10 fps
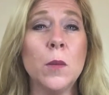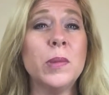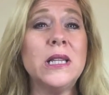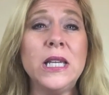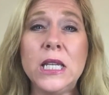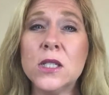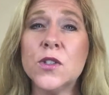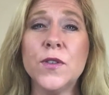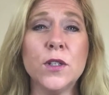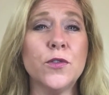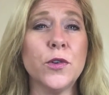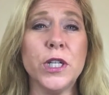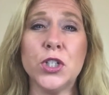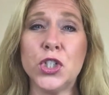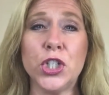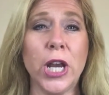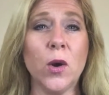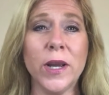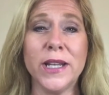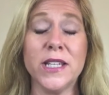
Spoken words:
please feel free to share it.